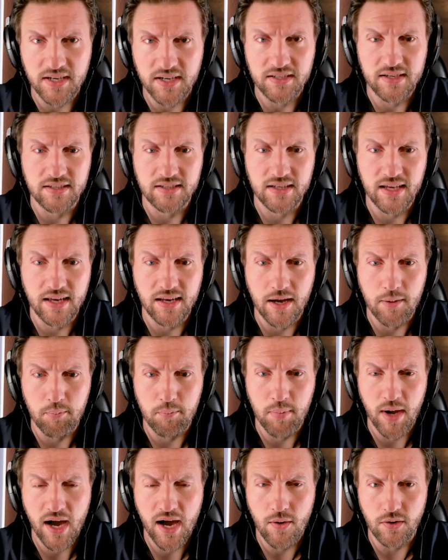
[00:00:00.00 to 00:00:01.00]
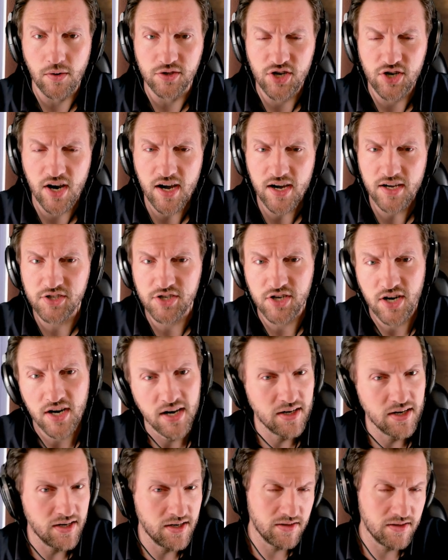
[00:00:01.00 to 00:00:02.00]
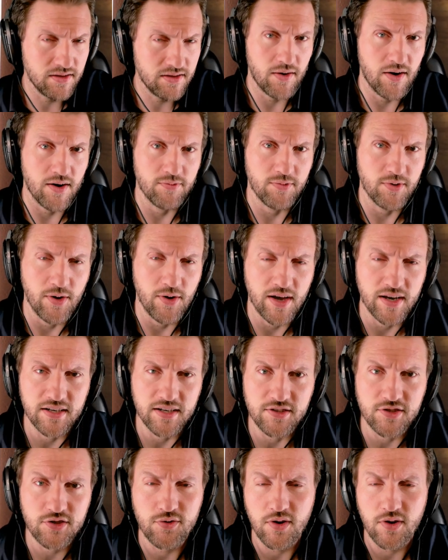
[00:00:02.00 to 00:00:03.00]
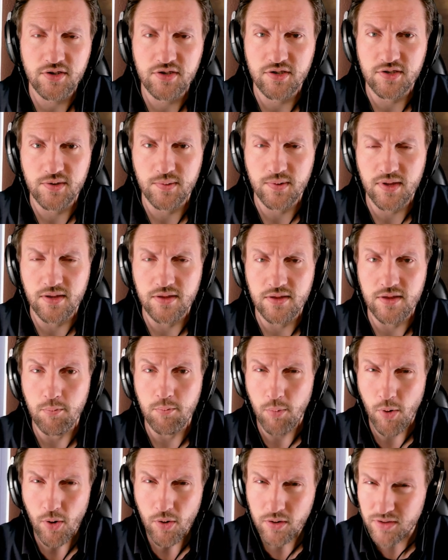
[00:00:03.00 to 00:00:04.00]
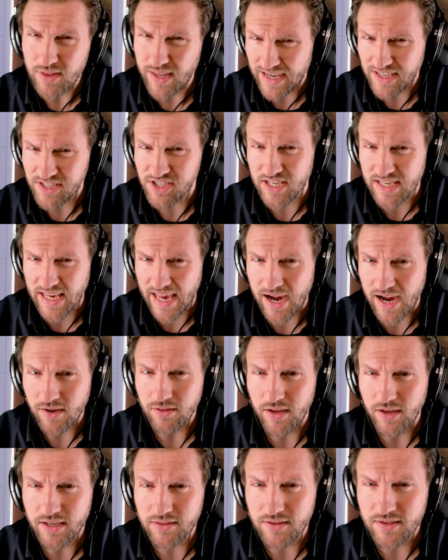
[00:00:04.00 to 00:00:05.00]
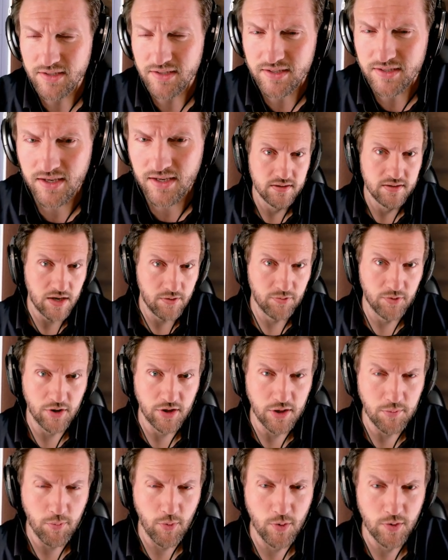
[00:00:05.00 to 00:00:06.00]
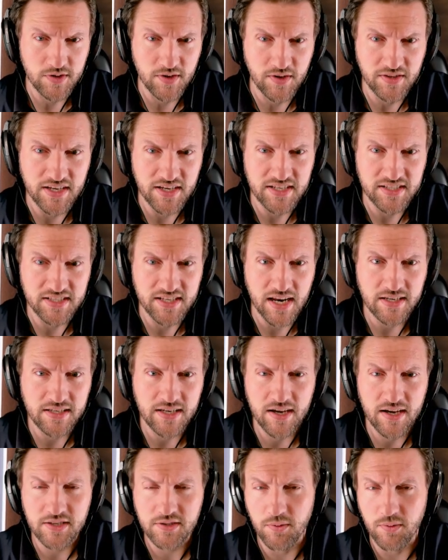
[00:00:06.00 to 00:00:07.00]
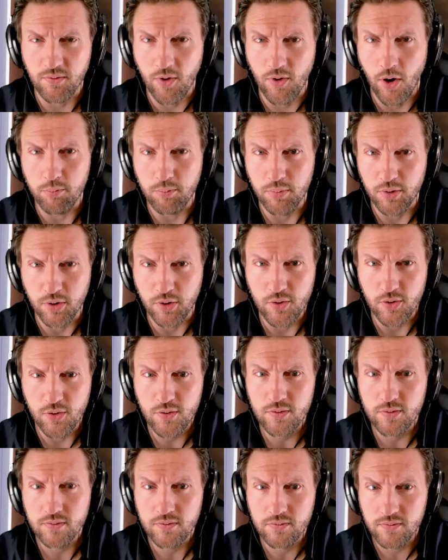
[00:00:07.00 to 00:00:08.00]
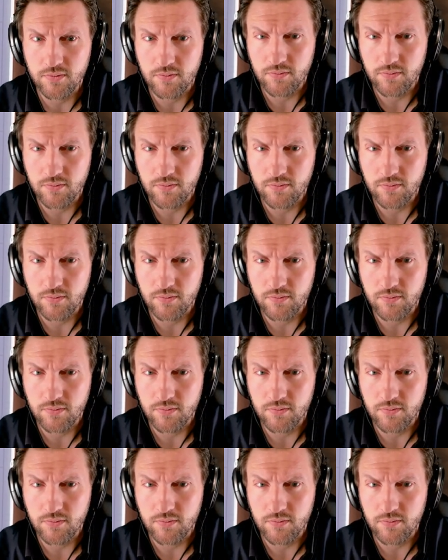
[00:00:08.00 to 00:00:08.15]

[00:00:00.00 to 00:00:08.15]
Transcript: meant to indicate our power charge. There are a few handy instructions within the book that actually outline this. Definitely pause on these details. We've got blue,